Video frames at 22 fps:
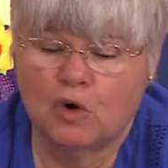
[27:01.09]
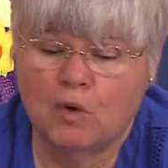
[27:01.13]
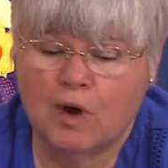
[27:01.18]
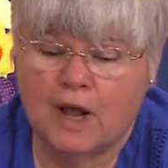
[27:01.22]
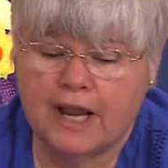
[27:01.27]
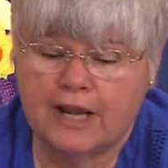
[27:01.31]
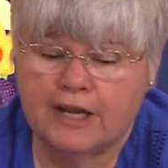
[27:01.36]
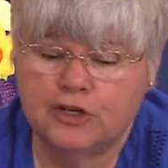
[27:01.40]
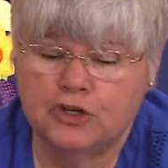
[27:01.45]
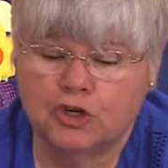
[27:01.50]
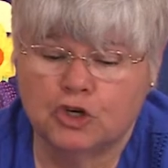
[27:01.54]

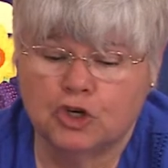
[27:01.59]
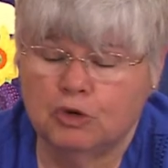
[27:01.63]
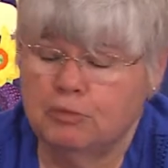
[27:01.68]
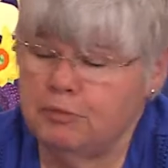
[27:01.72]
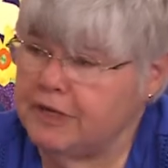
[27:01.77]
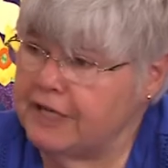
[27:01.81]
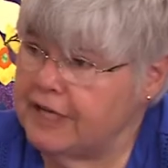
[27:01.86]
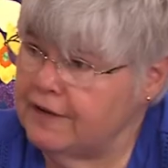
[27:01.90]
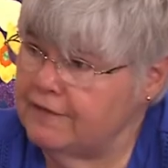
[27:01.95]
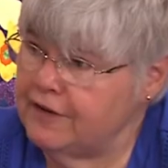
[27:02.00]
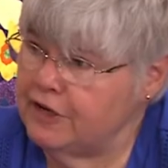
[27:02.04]
on, and you're going to be
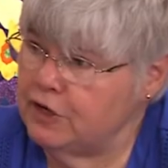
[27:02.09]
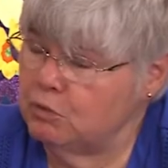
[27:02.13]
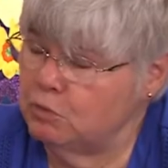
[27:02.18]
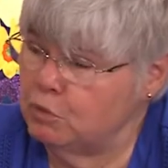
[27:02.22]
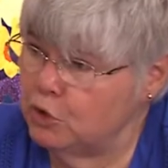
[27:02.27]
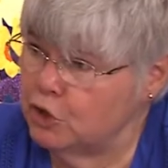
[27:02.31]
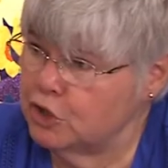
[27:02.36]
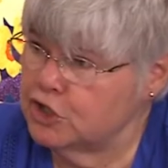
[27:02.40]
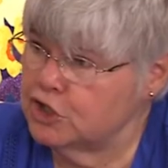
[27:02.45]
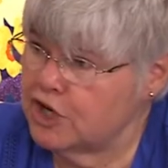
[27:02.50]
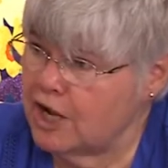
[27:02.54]
giving a
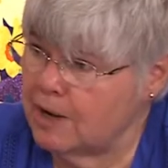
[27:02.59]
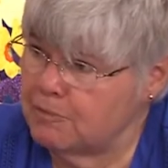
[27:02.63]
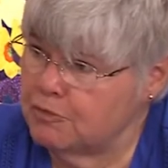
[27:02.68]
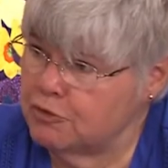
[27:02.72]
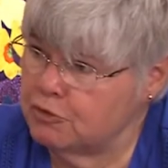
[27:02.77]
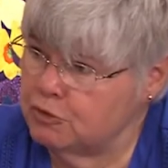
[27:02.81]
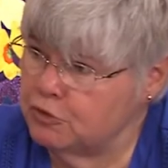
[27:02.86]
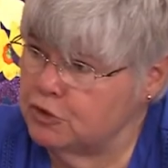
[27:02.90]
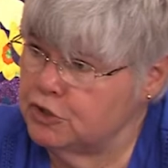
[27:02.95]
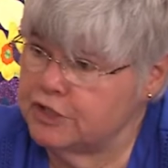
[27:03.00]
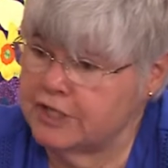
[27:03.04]
workshop
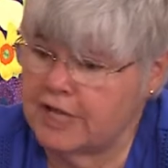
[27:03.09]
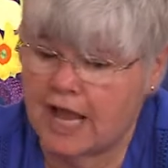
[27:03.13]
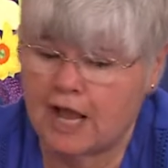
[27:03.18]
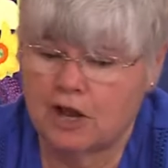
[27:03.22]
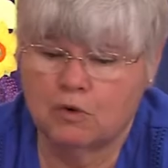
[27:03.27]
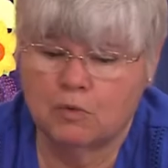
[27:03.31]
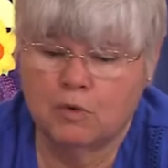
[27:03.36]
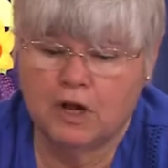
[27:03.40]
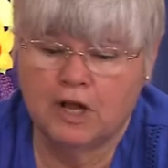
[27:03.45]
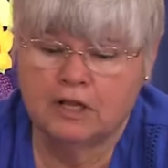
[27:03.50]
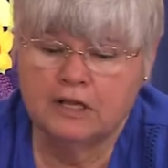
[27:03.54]
through
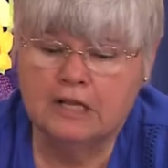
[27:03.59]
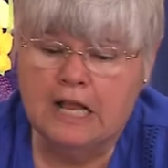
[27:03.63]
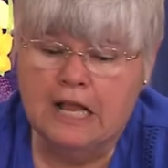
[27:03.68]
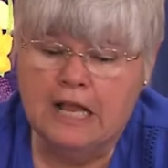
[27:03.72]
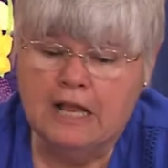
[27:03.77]
SAQA.